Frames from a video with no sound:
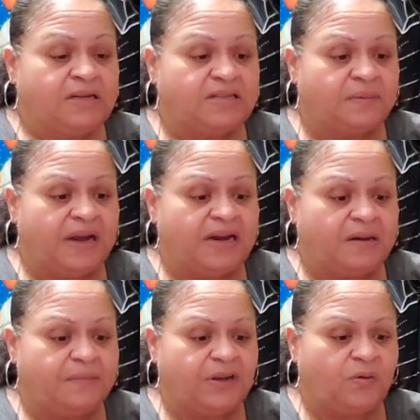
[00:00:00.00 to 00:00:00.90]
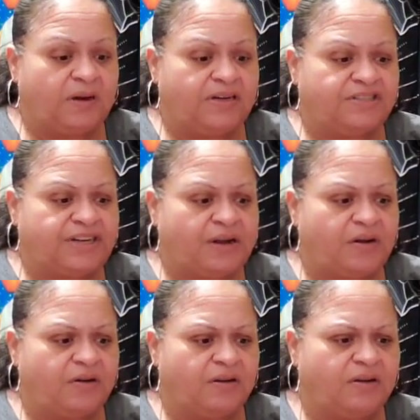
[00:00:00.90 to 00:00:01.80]
Somebody could be going to
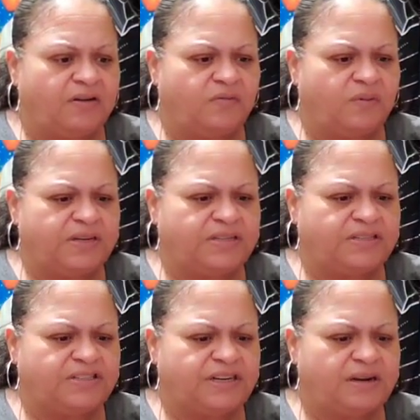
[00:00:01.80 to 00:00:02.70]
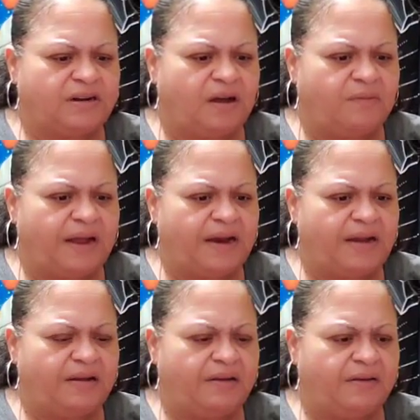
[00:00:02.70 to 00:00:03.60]
jail or could have went to jail
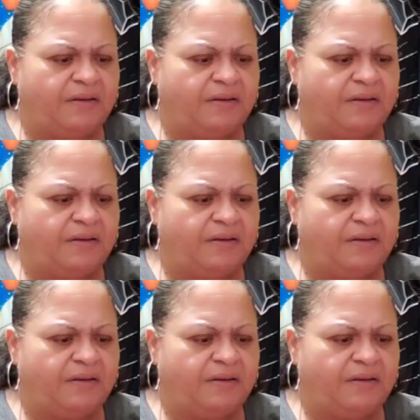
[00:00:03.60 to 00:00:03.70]
already.